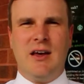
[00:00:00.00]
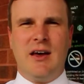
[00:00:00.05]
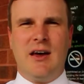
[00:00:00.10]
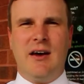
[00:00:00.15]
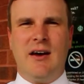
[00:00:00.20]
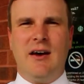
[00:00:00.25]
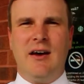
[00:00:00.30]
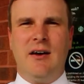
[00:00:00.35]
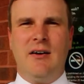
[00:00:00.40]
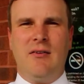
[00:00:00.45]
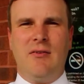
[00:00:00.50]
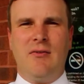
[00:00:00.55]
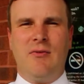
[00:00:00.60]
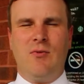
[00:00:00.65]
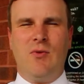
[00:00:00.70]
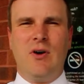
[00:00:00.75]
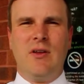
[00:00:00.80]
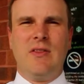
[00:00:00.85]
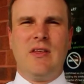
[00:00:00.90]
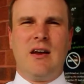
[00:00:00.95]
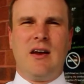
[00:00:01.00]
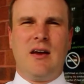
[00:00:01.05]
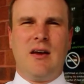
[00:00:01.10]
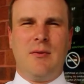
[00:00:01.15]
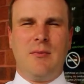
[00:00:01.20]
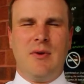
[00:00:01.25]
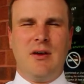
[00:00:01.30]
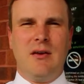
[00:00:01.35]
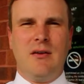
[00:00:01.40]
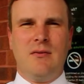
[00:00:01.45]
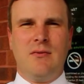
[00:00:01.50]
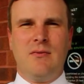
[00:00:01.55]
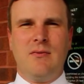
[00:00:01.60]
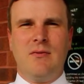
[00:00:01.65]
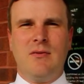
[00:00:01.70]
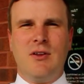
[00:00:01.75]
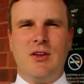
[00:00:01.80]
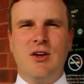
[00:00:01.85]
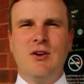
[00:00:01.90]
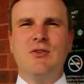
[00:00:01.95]
one that I'm a
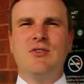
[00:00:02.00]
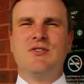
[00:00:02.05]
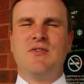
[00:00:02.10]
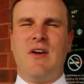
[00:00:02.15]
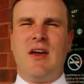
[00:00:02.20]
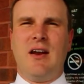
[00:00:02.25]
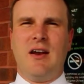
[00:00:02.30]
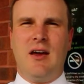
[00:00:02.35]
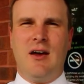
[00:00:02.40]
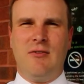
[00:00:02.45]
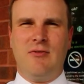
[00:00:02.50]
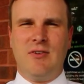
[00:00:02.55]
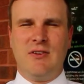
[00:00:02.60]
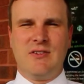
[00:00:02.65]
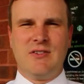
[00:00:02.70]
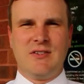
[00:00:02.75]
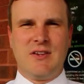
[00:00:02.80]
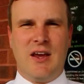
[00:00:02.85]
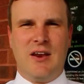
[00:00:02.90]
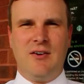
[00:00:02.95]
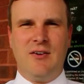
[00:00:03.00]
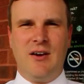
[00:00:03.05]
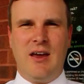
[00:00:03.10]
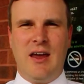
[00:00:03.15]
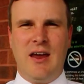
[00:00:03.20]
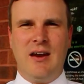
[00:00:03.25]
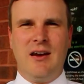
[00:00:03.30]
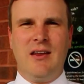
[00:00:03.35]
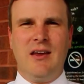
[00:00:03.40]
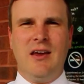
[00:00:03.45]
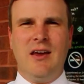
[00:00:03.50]
huge fan of is Standard 8,